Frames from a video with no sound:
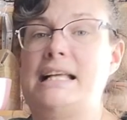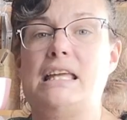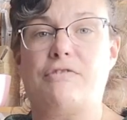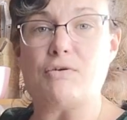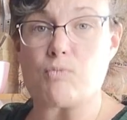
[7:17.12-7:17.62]

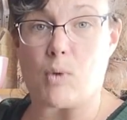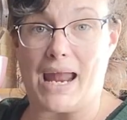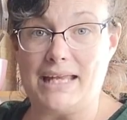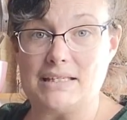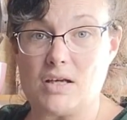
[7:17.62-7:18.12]
if it
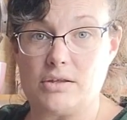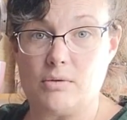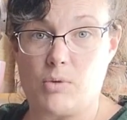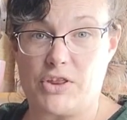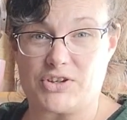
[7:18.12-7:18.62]
rains on them
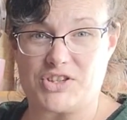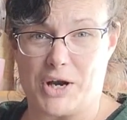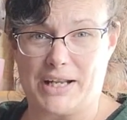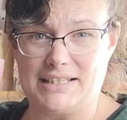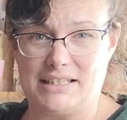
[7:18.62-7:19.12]
while they're
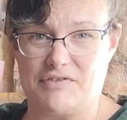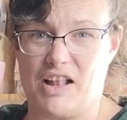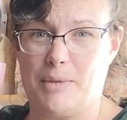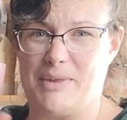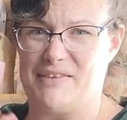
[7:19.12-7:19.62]
starting to
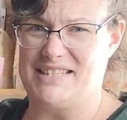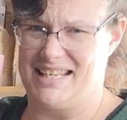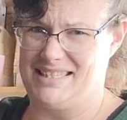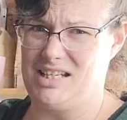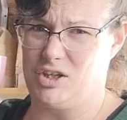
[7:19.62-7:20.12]
develop, they have a
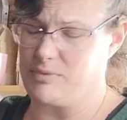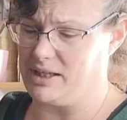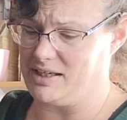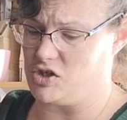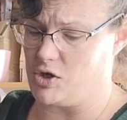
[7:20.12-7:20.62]
tendency to look
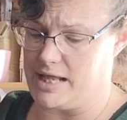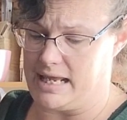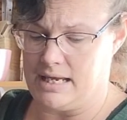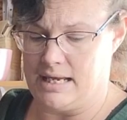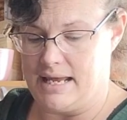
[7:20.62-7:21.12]
really dirty.
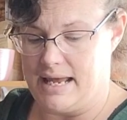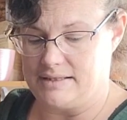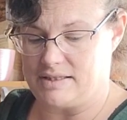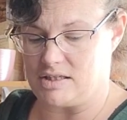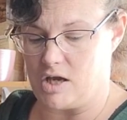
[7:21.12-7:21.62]

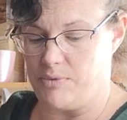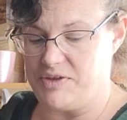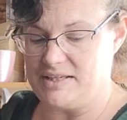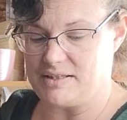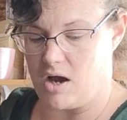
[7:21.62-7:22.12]
So
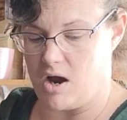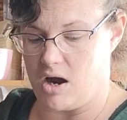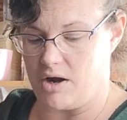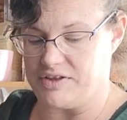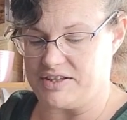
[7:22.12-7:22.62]
these
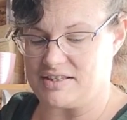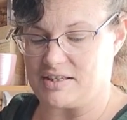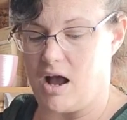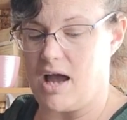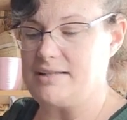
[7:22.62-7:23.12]
are the
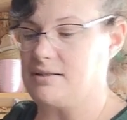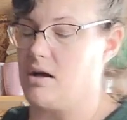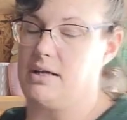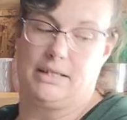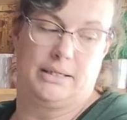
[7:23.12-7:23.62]
size
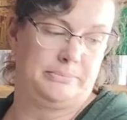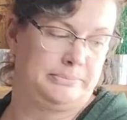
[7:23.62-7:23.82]
on them